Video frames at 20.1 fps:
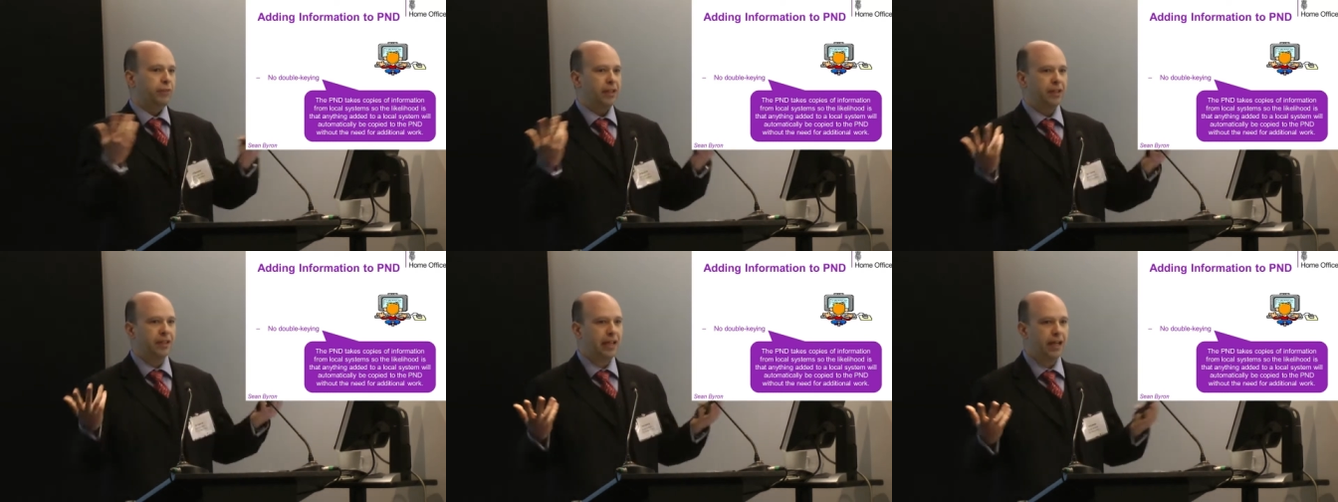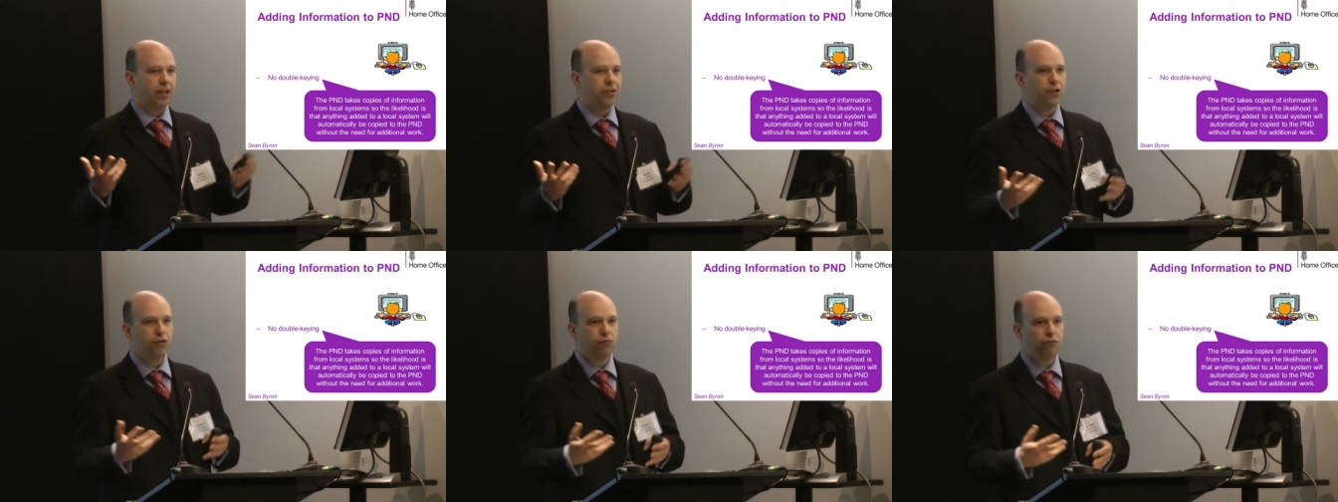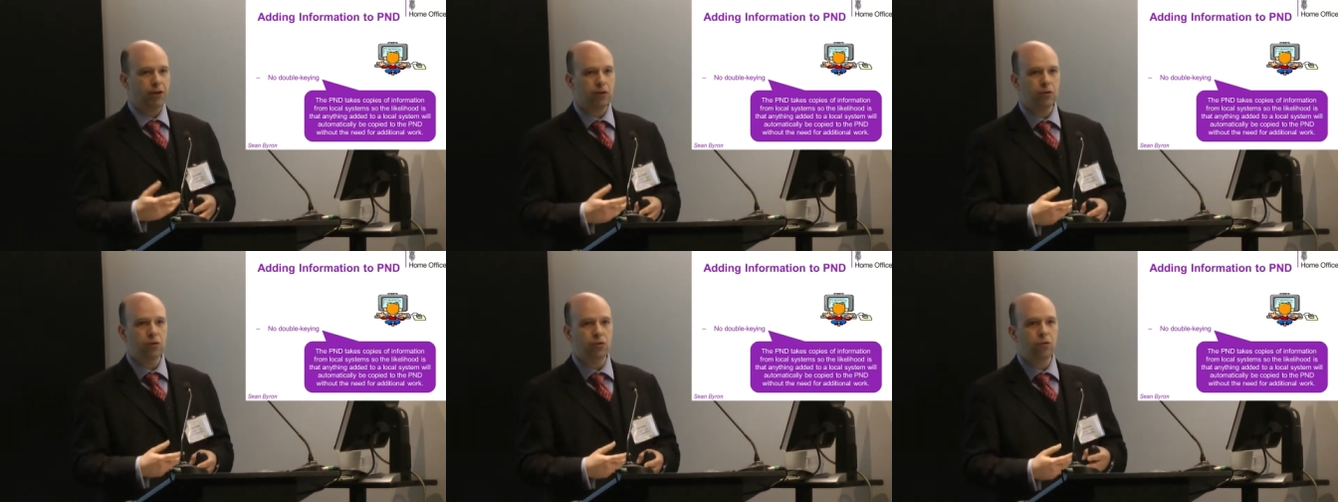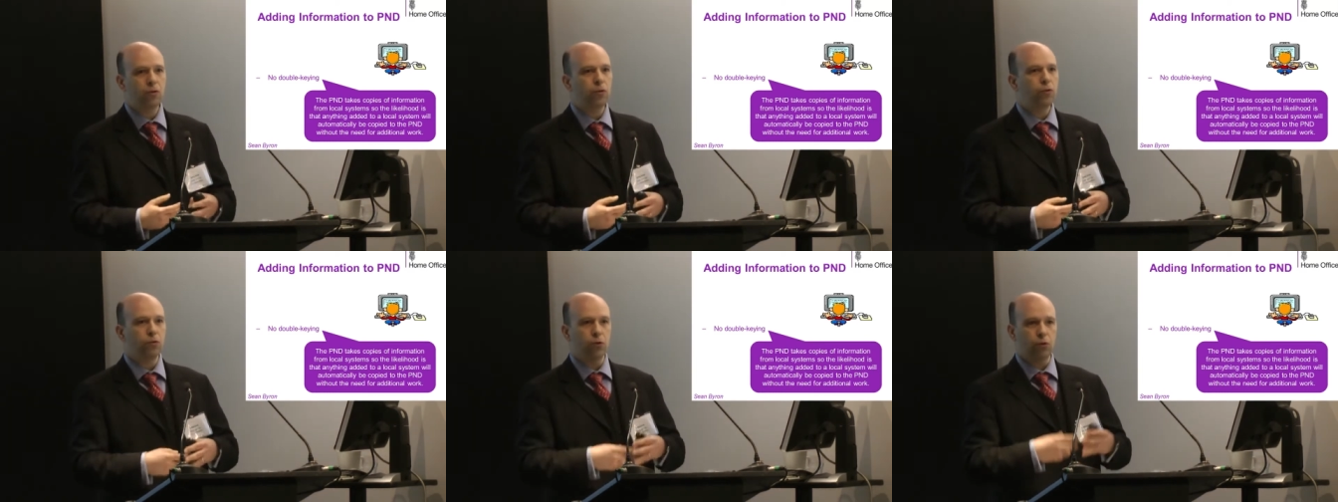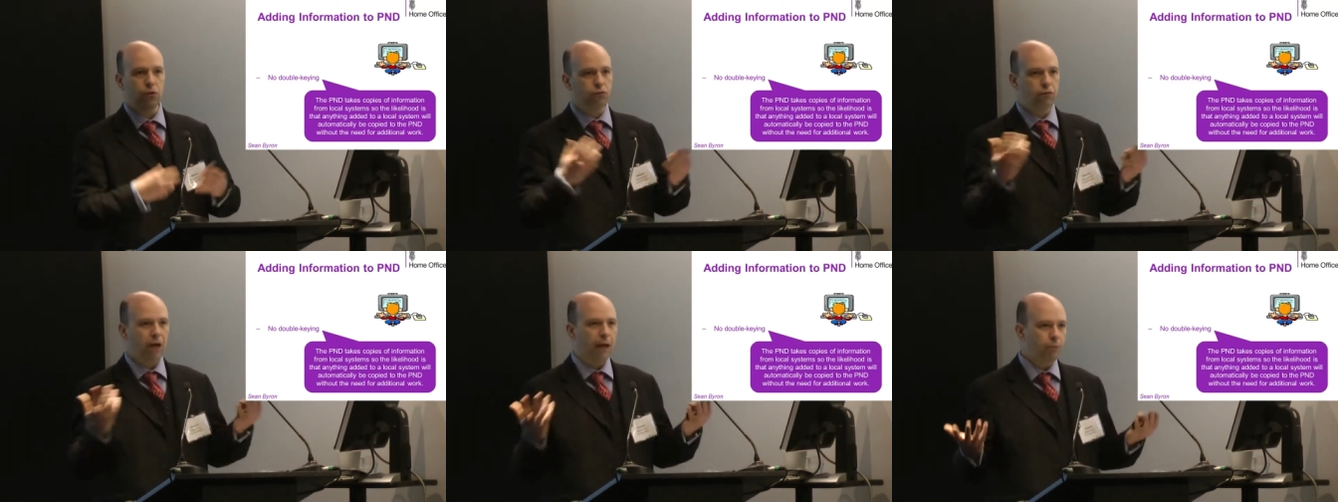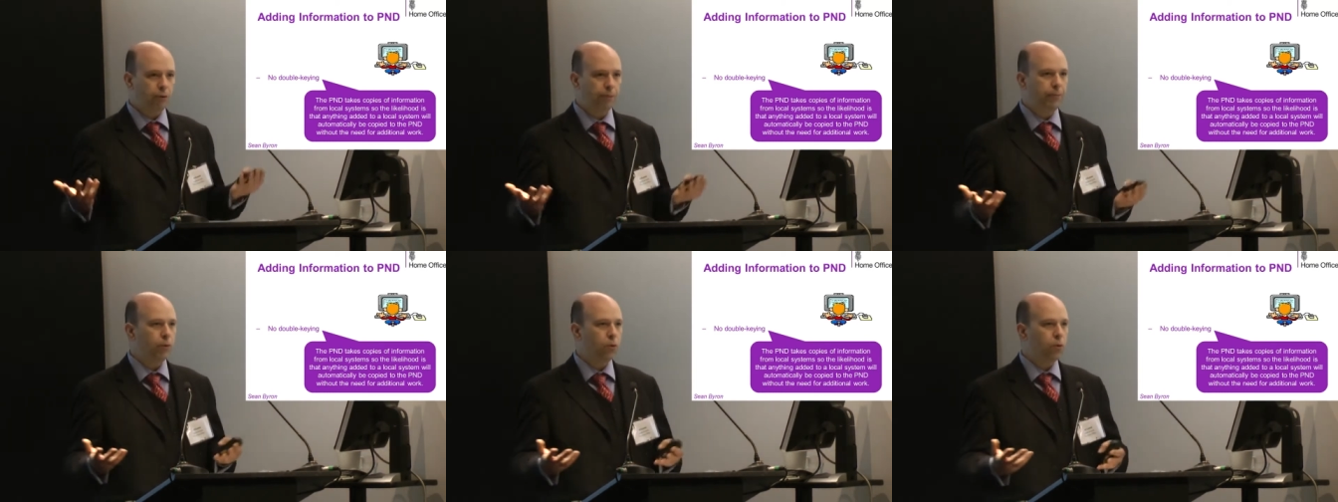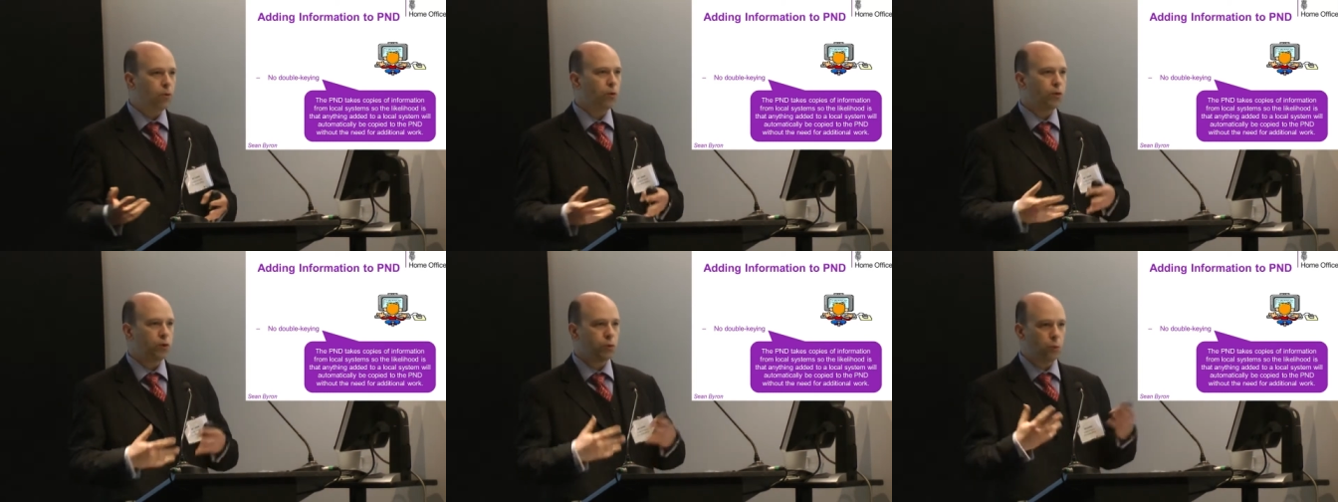intelligence record or crime
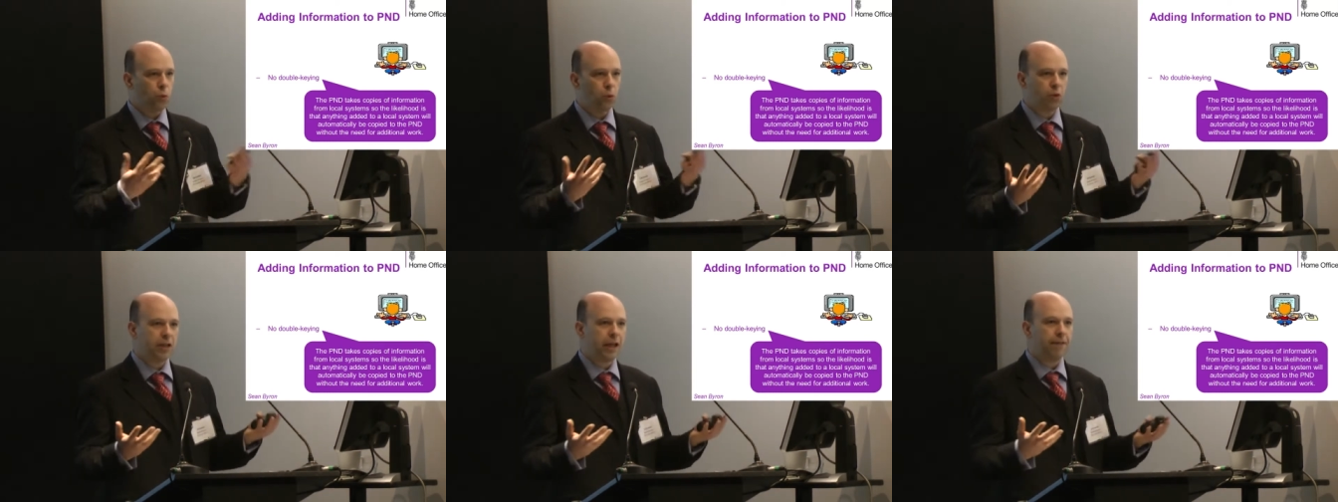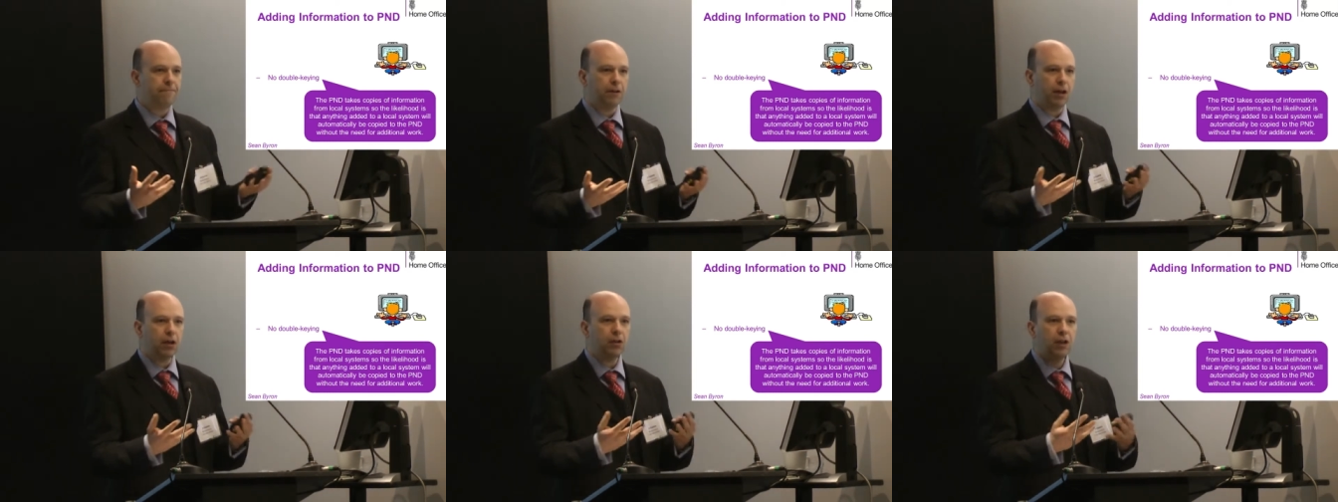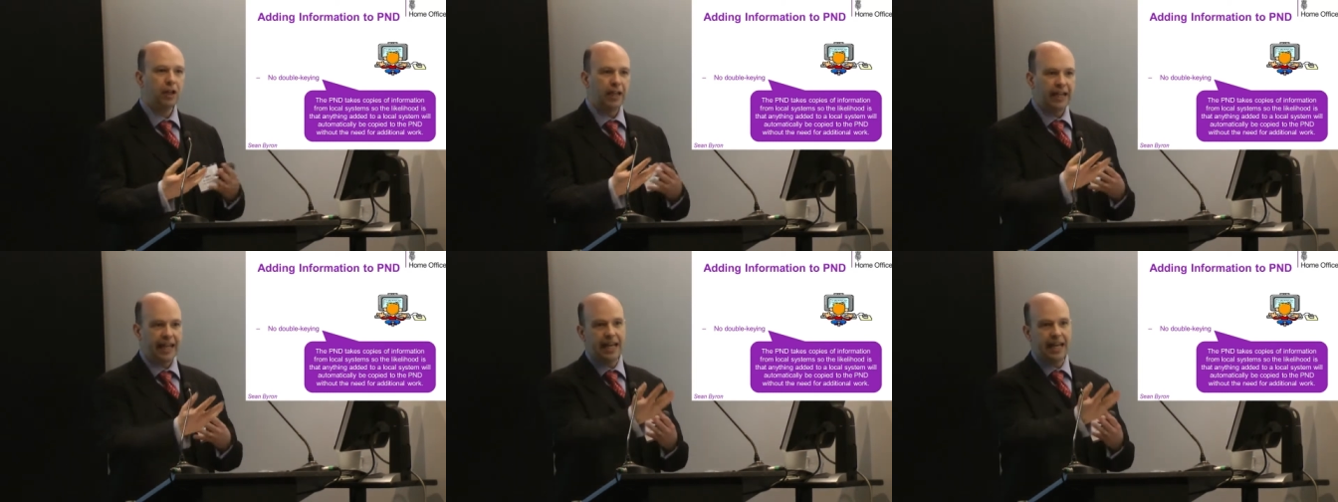report or whatever